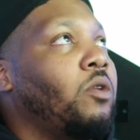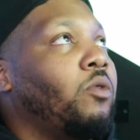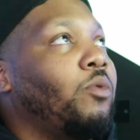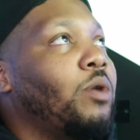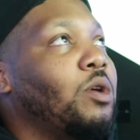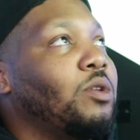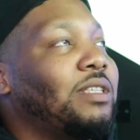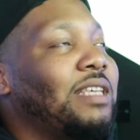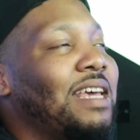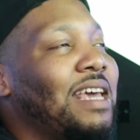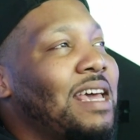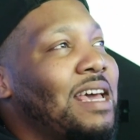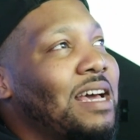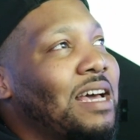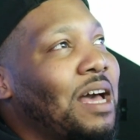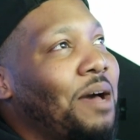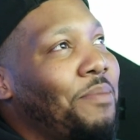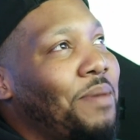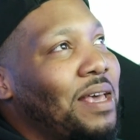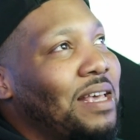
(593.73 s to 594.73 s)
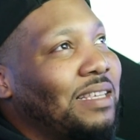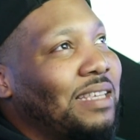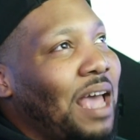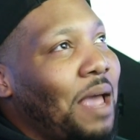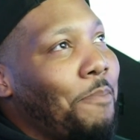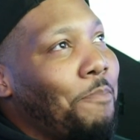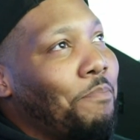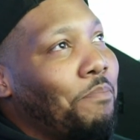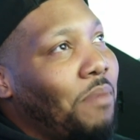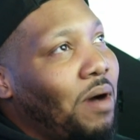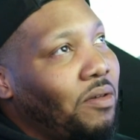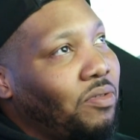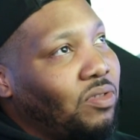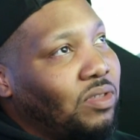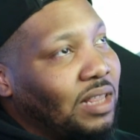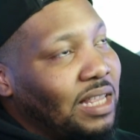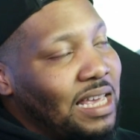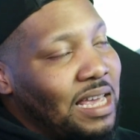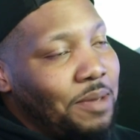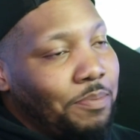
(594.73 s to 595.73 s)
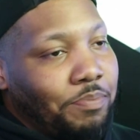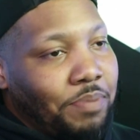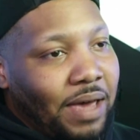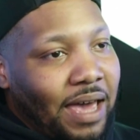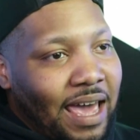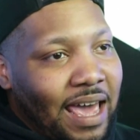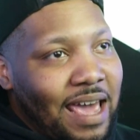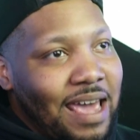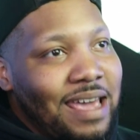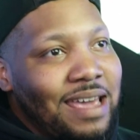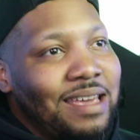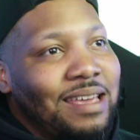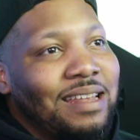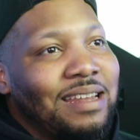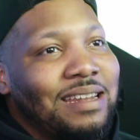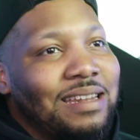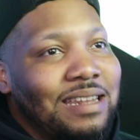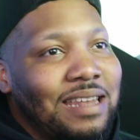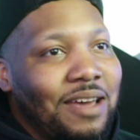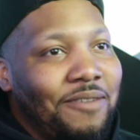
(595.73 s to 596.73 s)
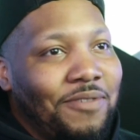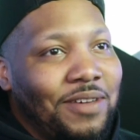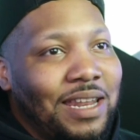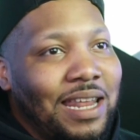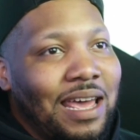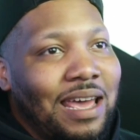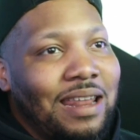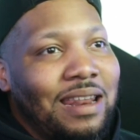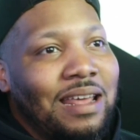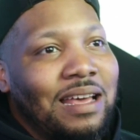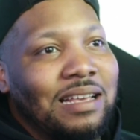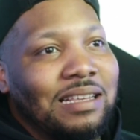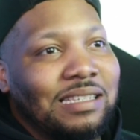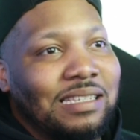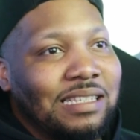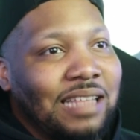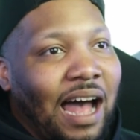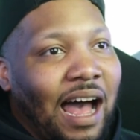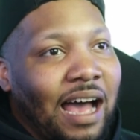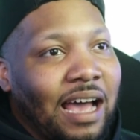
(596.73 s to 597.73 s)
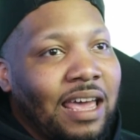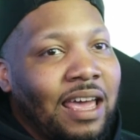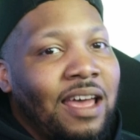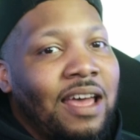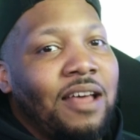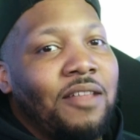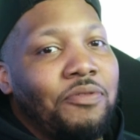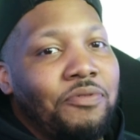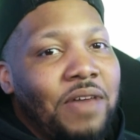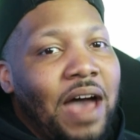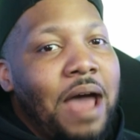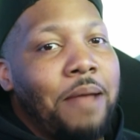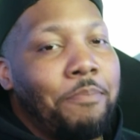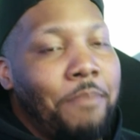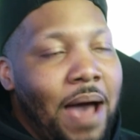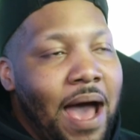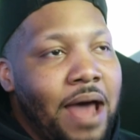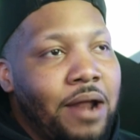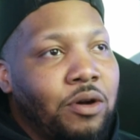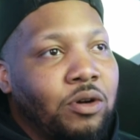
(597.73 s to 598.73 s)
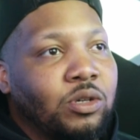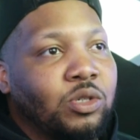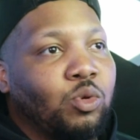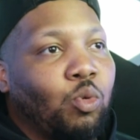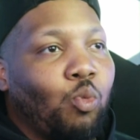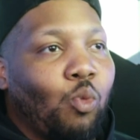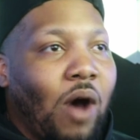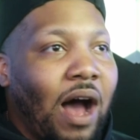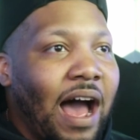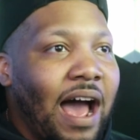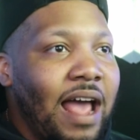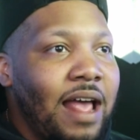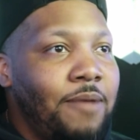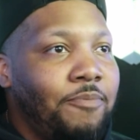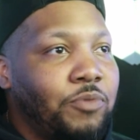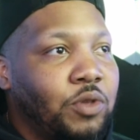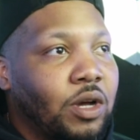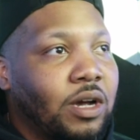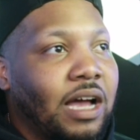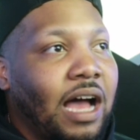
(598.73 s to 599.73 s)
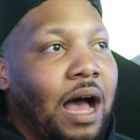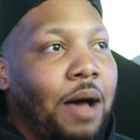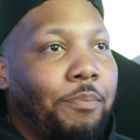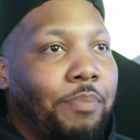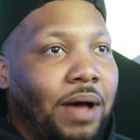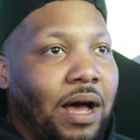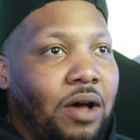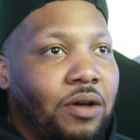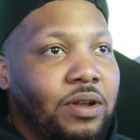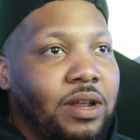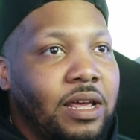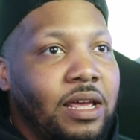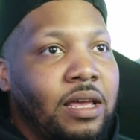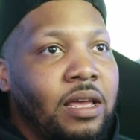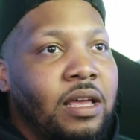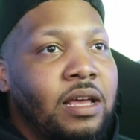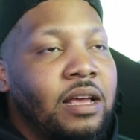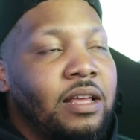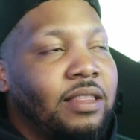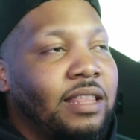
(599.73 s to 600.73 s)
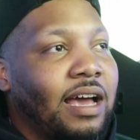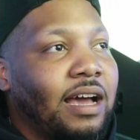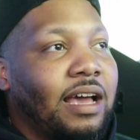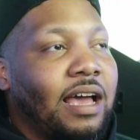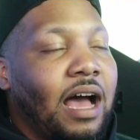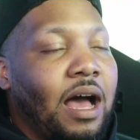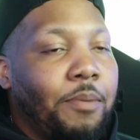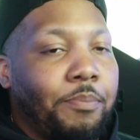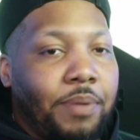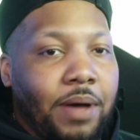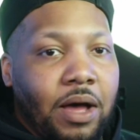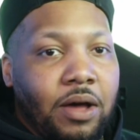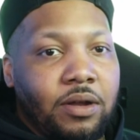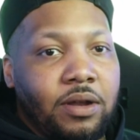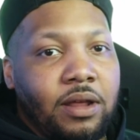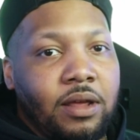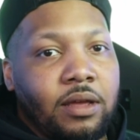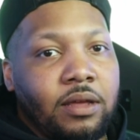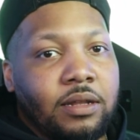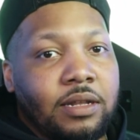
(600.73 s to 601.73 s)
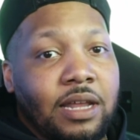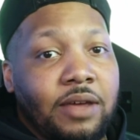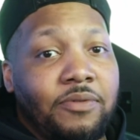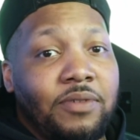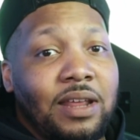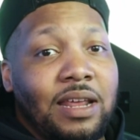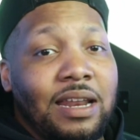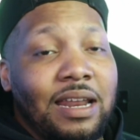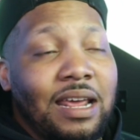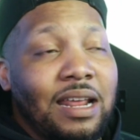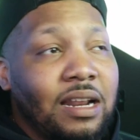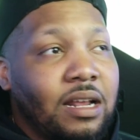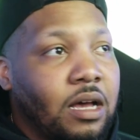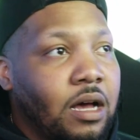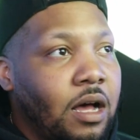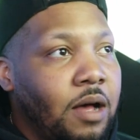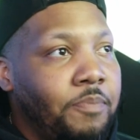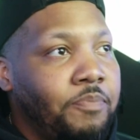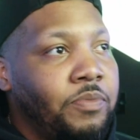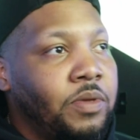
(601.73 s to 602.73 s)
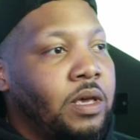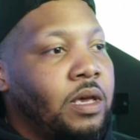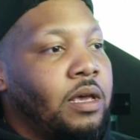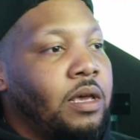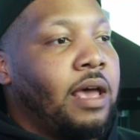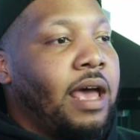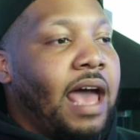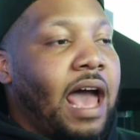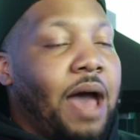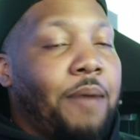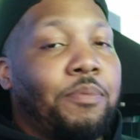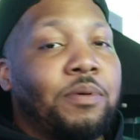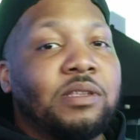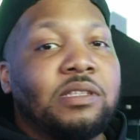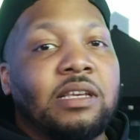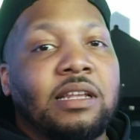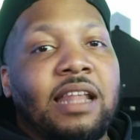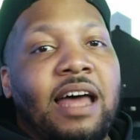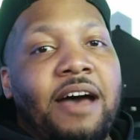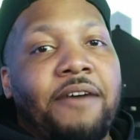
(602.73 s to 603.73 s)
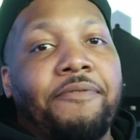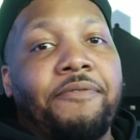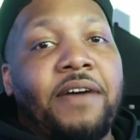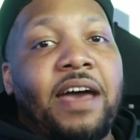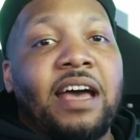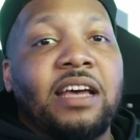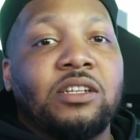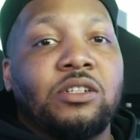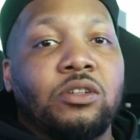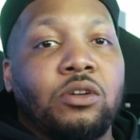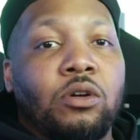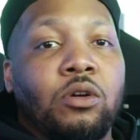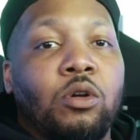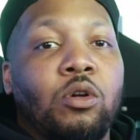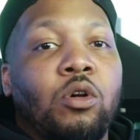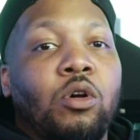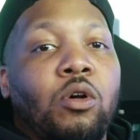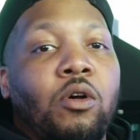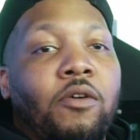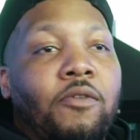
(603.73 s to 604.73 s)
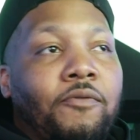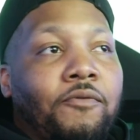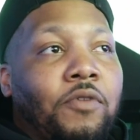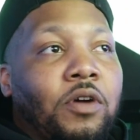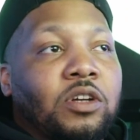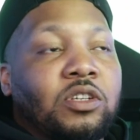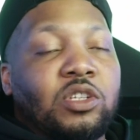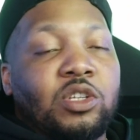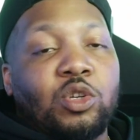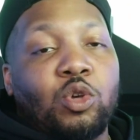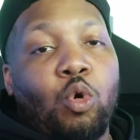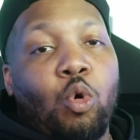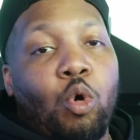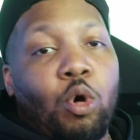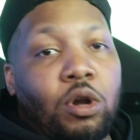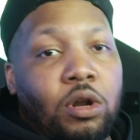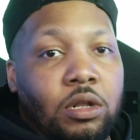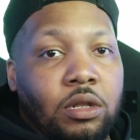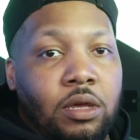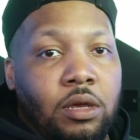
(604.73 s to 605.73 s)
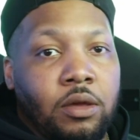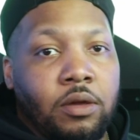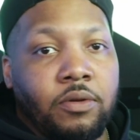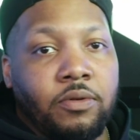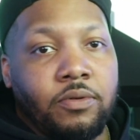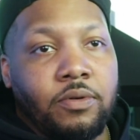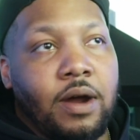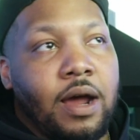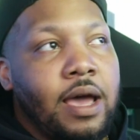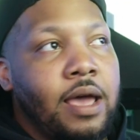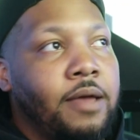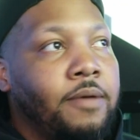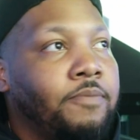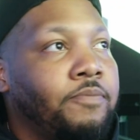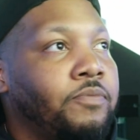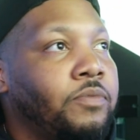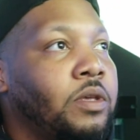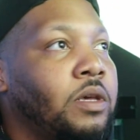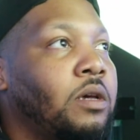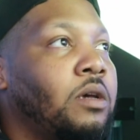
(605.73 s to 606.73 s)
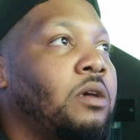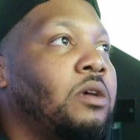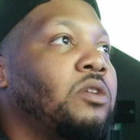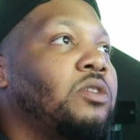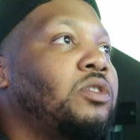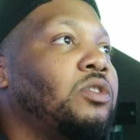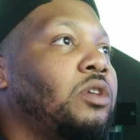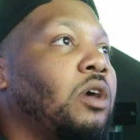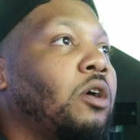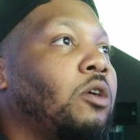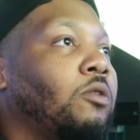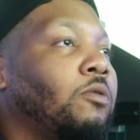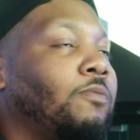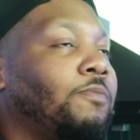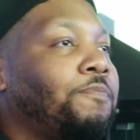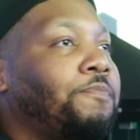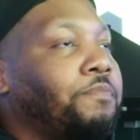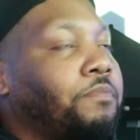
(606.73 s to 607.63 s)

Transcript: Realty Income is a monthly paying dividend stock. that matters. Why? Your compounding, that compounding dividend income happens a lot faster versus quarterly, right? So,